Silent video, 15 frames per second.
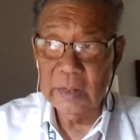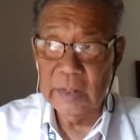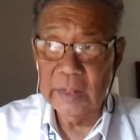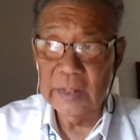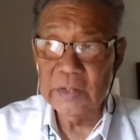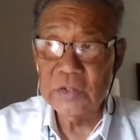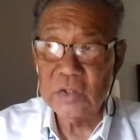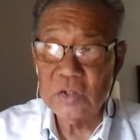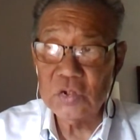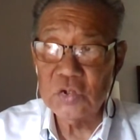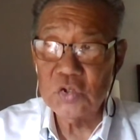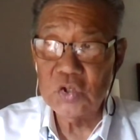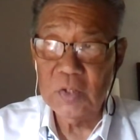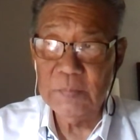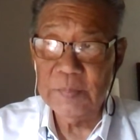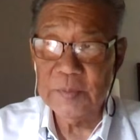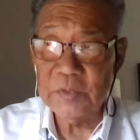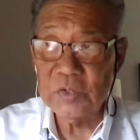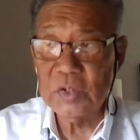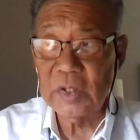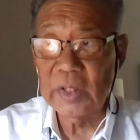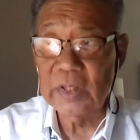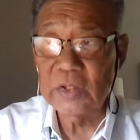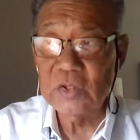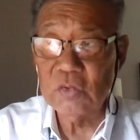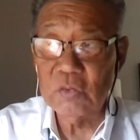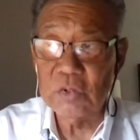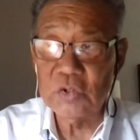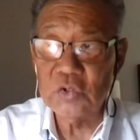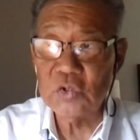easiest, cheapest thing
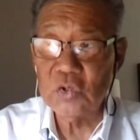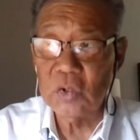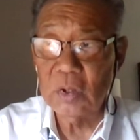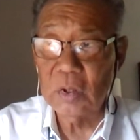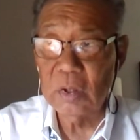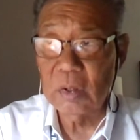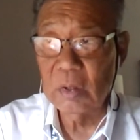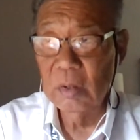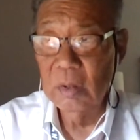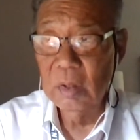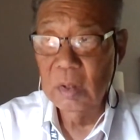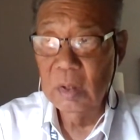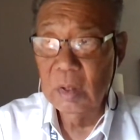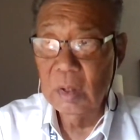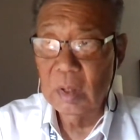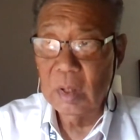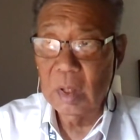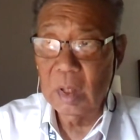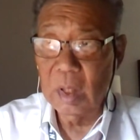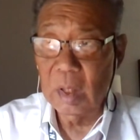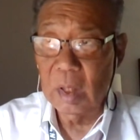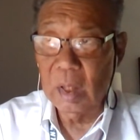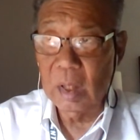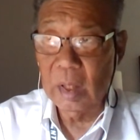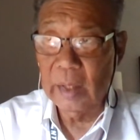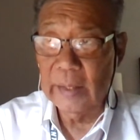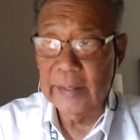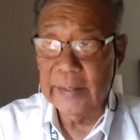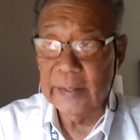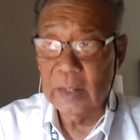to ensure
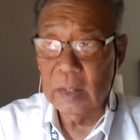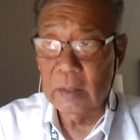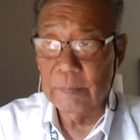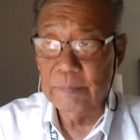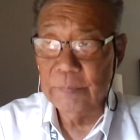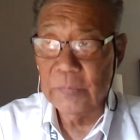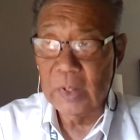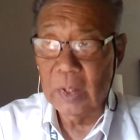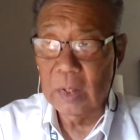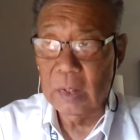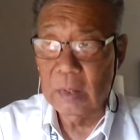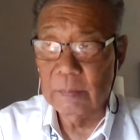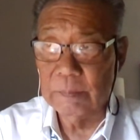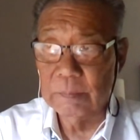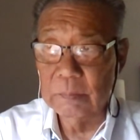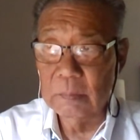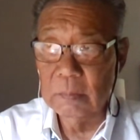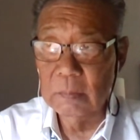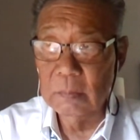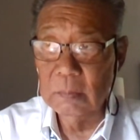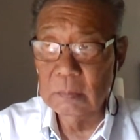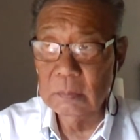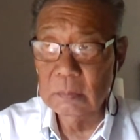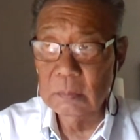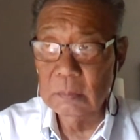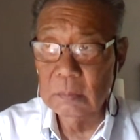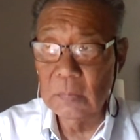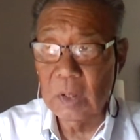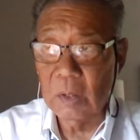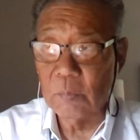a, uh, a,
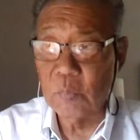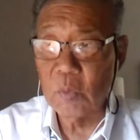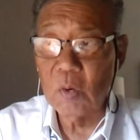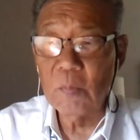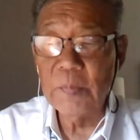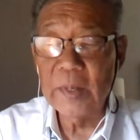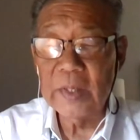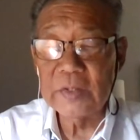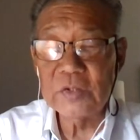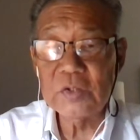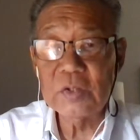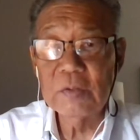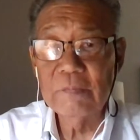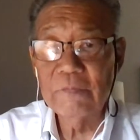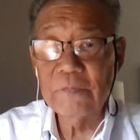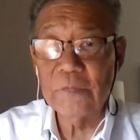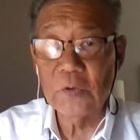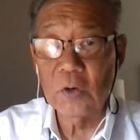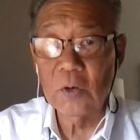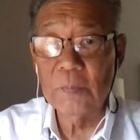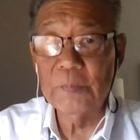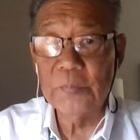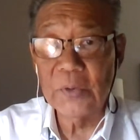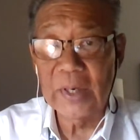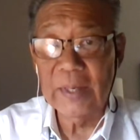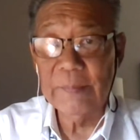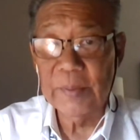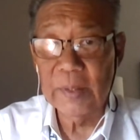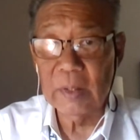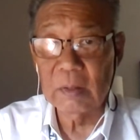a robust, firm
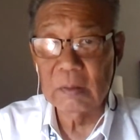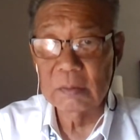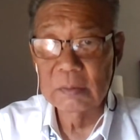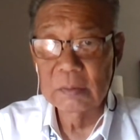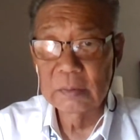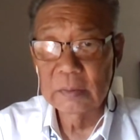brake pedal